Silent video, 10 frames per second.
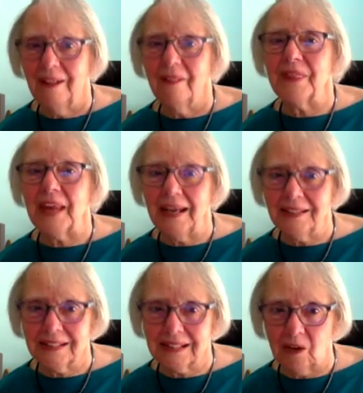
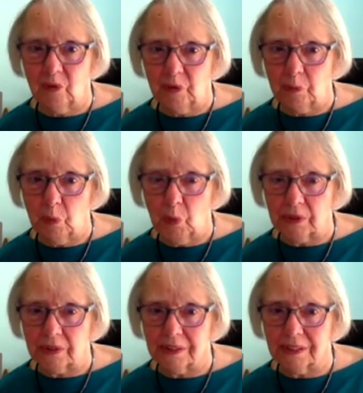That's
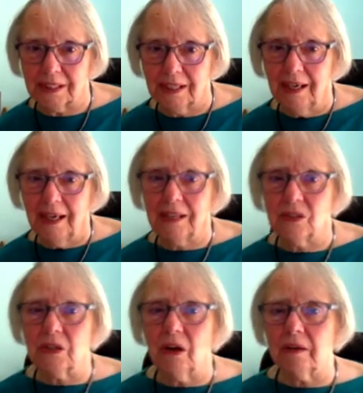self-importance.
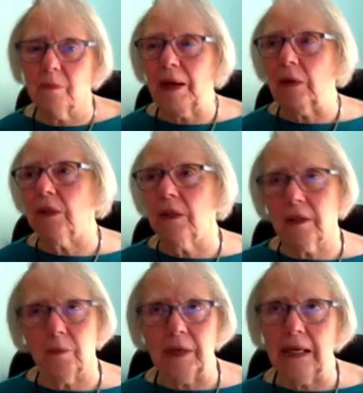It's not about look
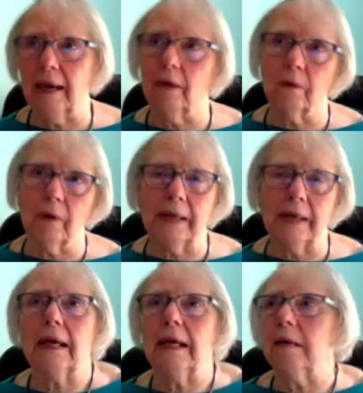at me, how great
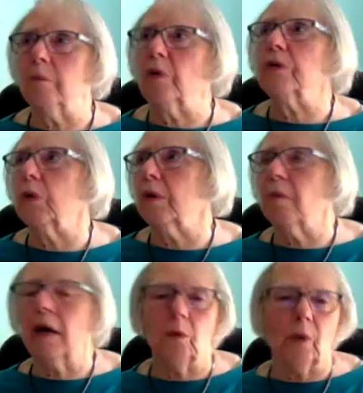I am, or do it
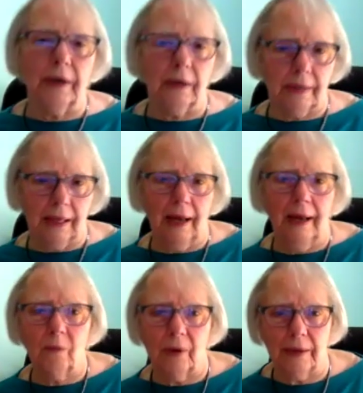my way or the
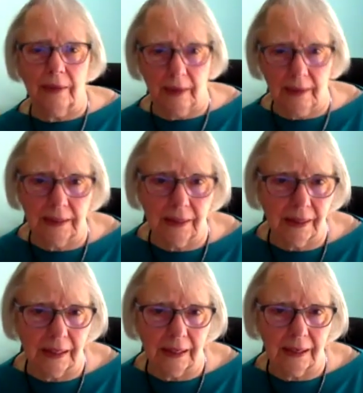highway kind of
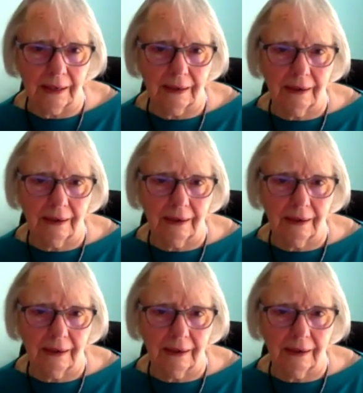thinking.